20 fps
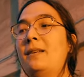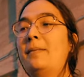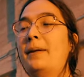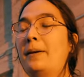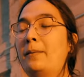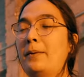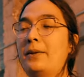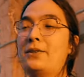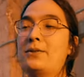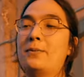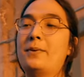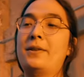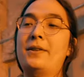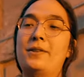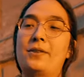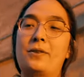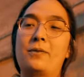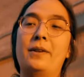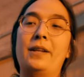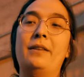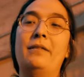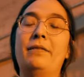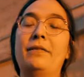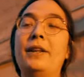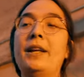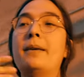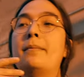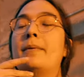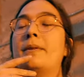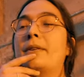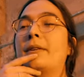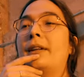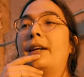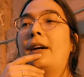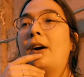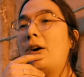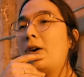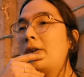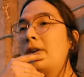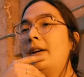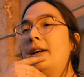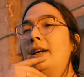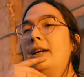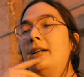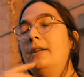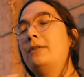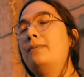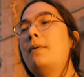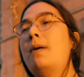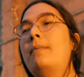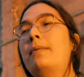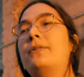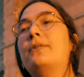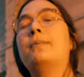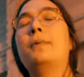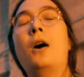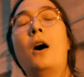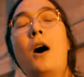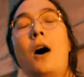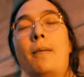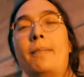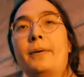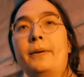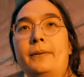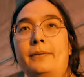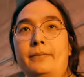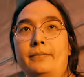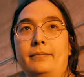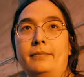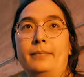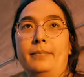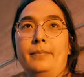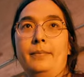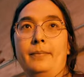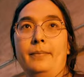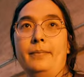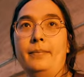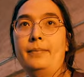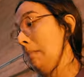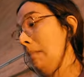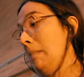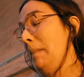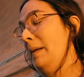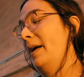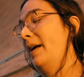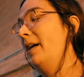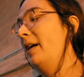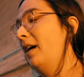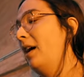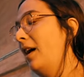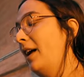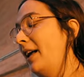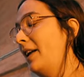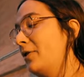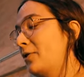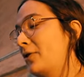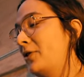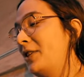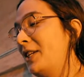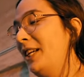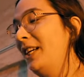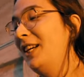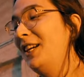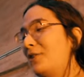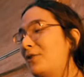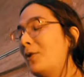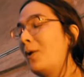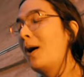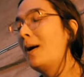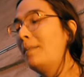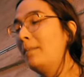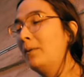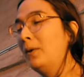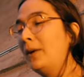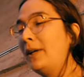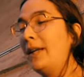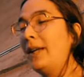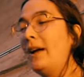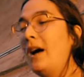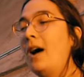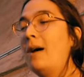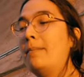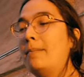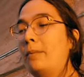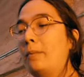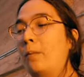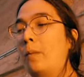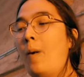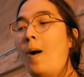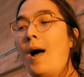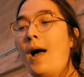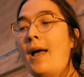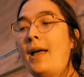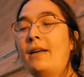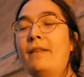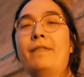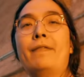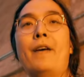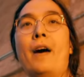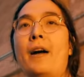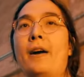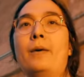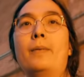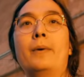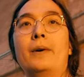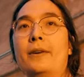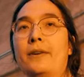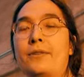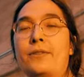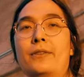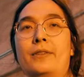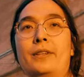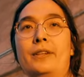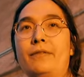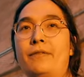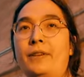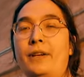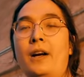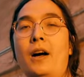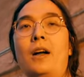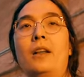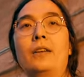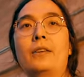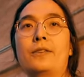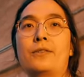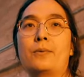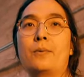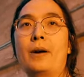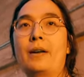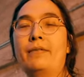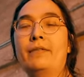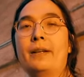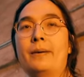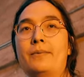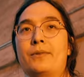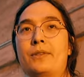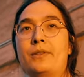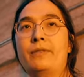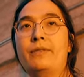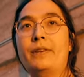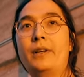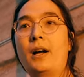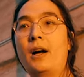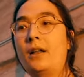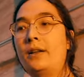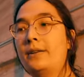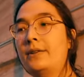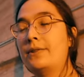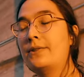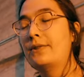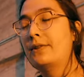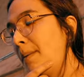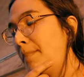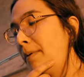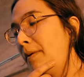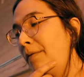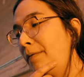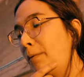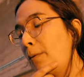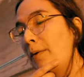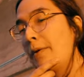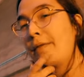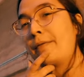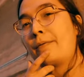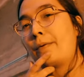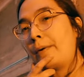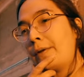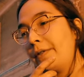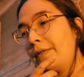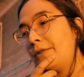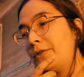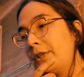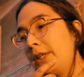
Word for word: like, what's with this green flame and they're like, oh, it's probably some copper interesting. So I'm looking up why fireworks are different colors, why flames are different colors before the 4th of